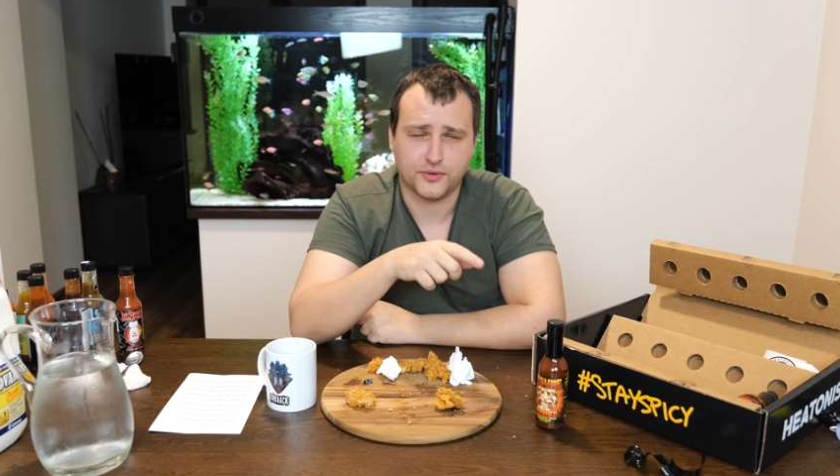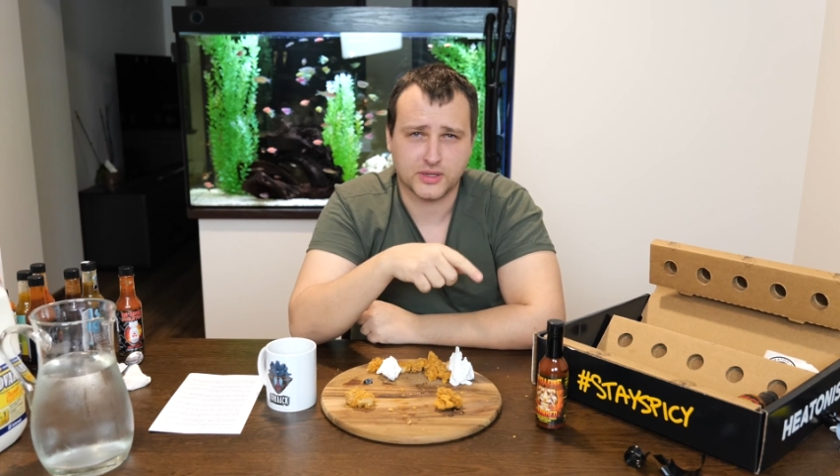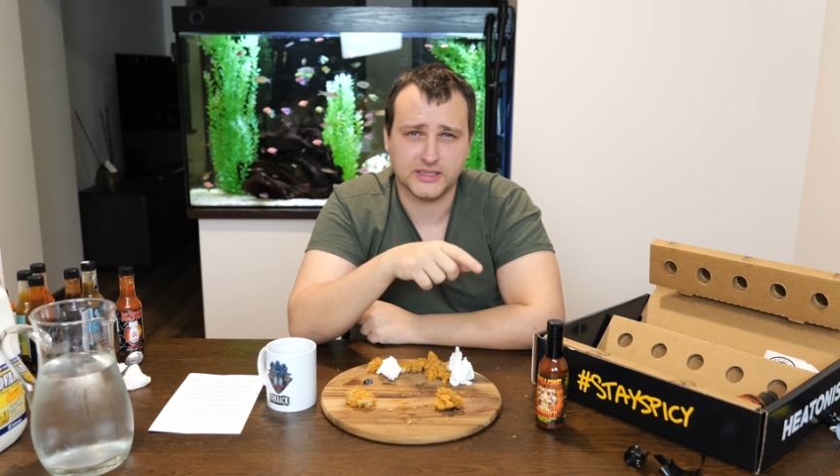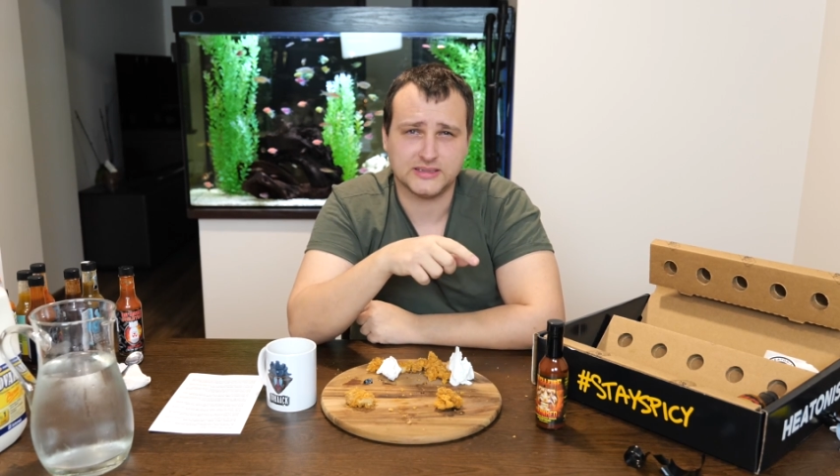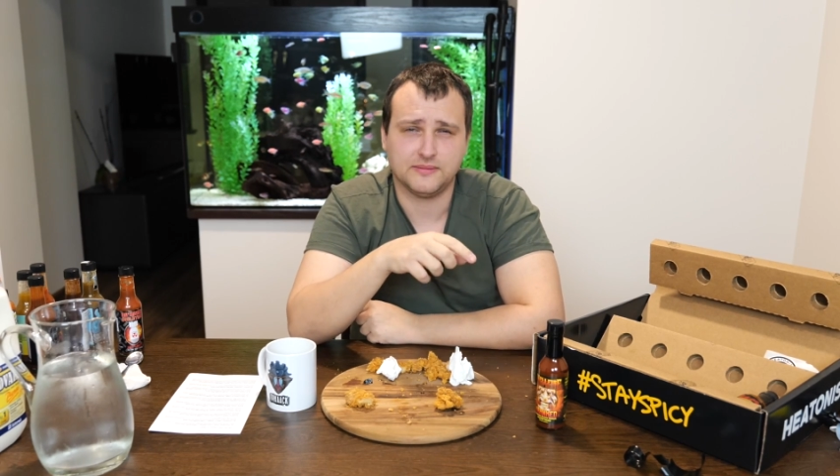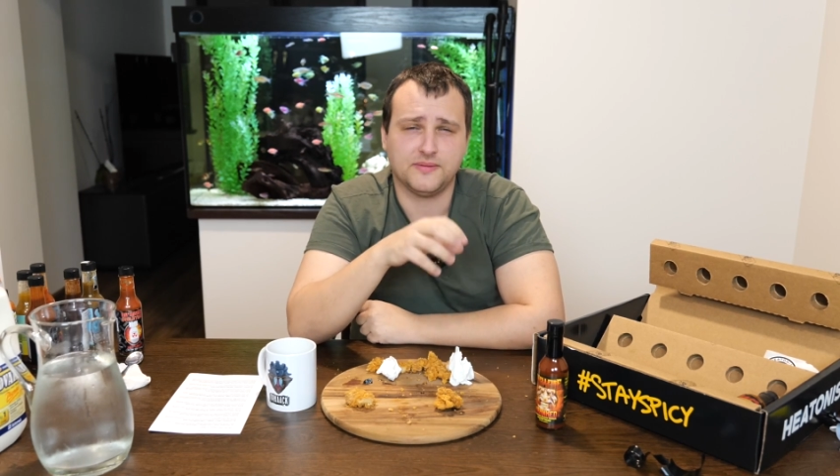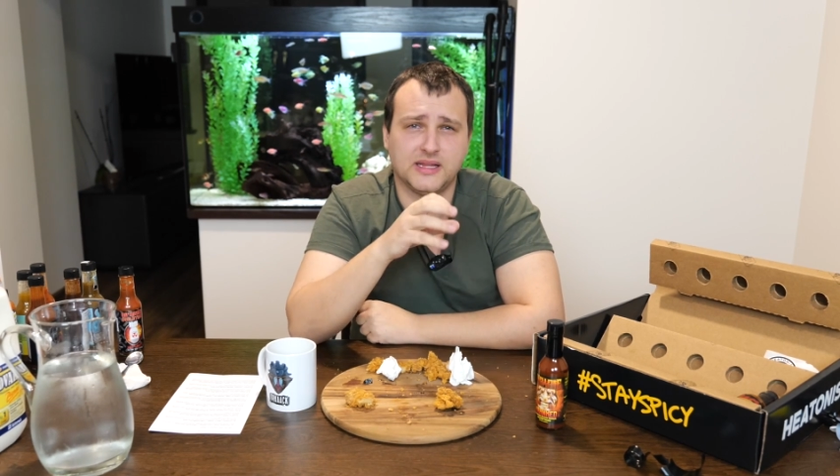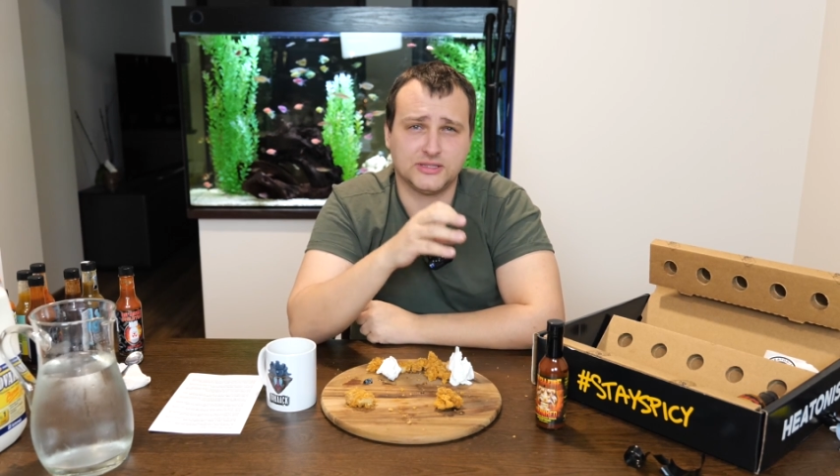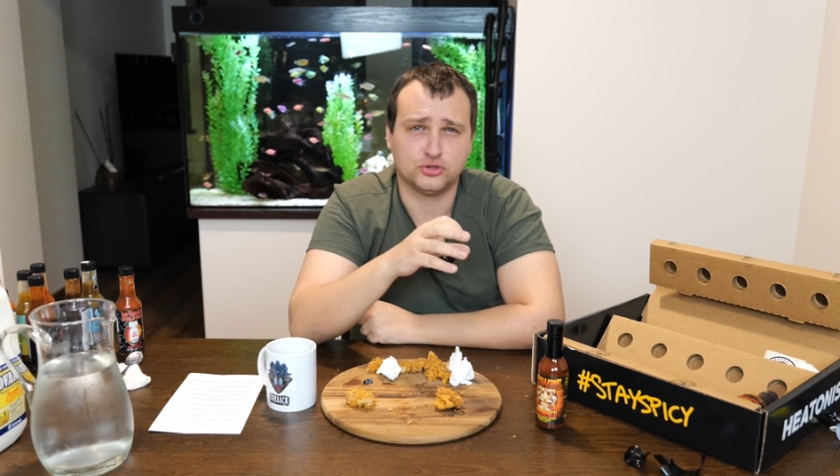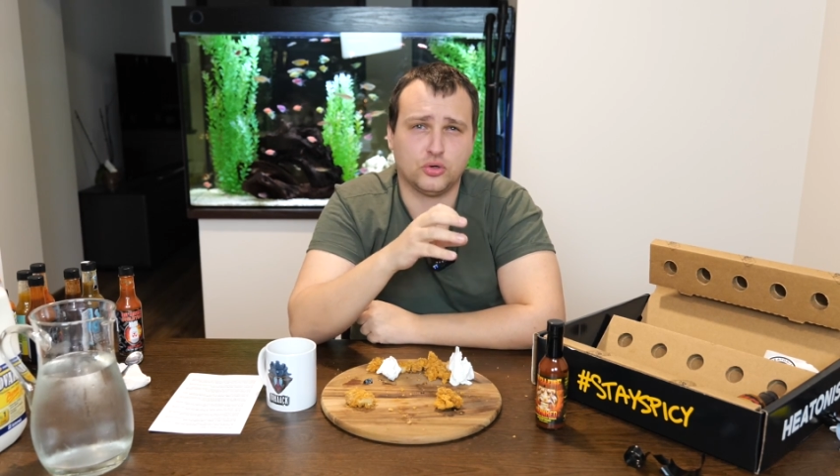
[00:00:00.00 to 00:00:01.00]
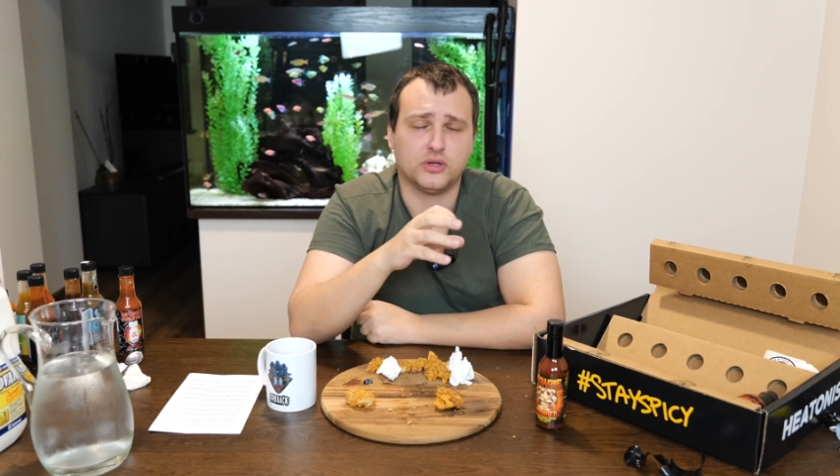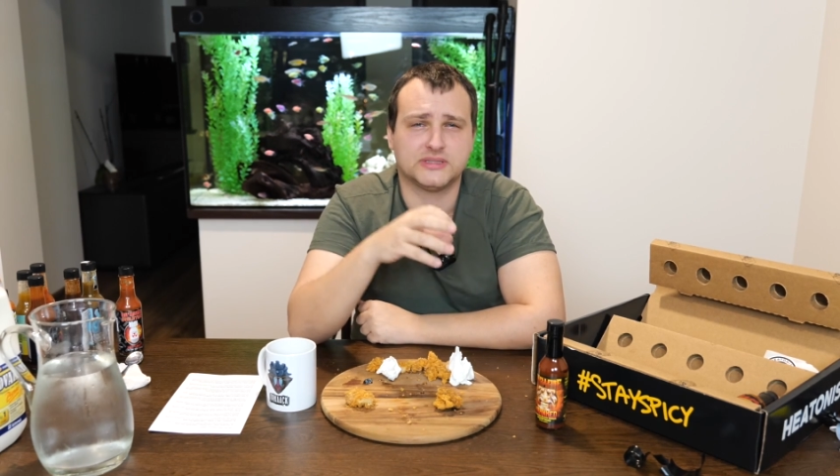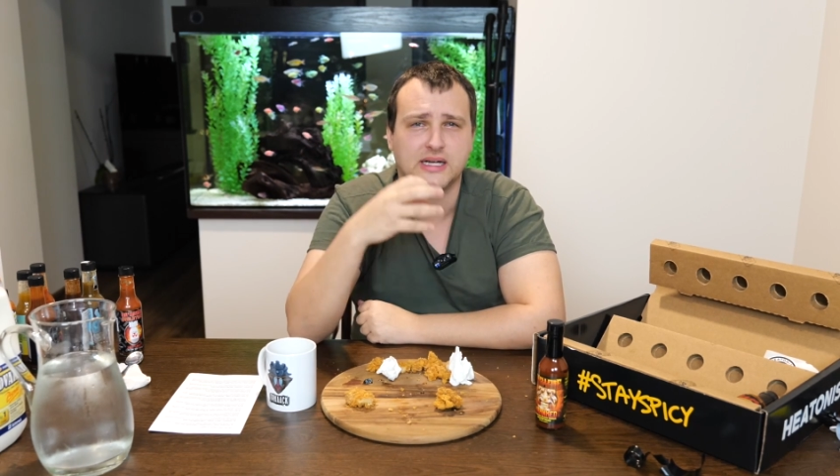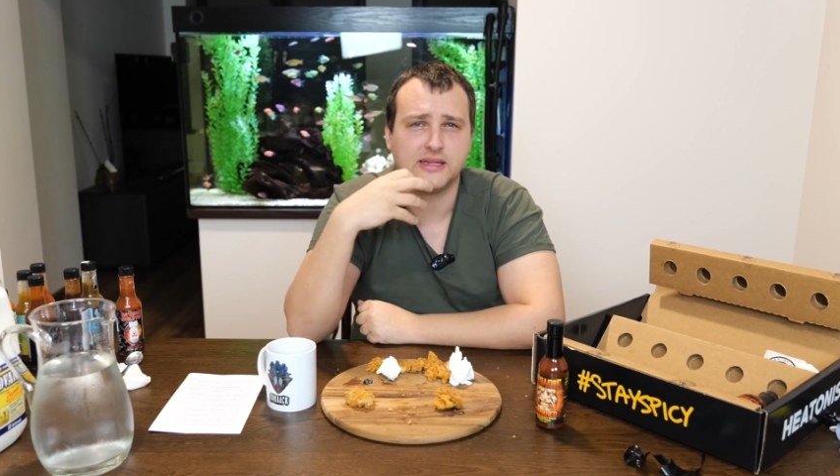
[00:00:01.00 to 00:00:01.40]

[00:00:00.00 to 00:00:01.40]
with this sauce